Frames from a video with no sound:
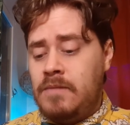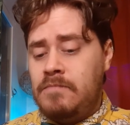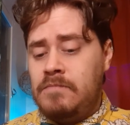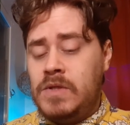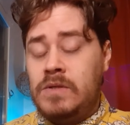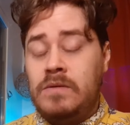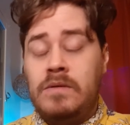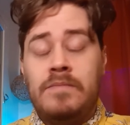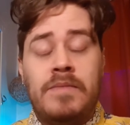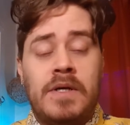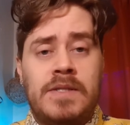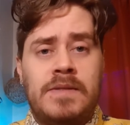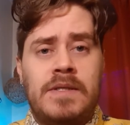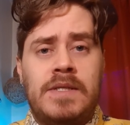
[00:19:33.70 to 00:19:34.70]
You do your
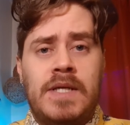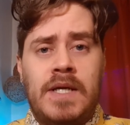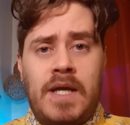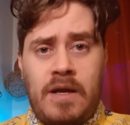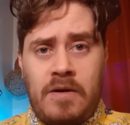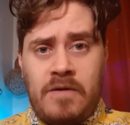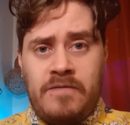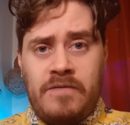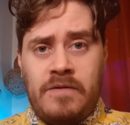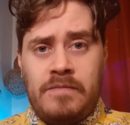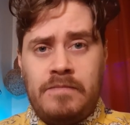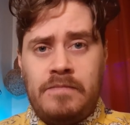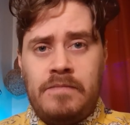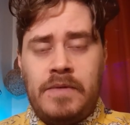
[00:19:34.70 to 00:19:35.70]
best to take care of her
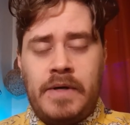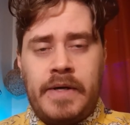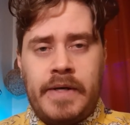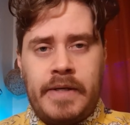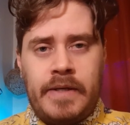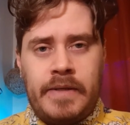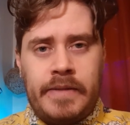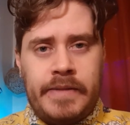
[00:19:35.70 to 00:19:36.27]
by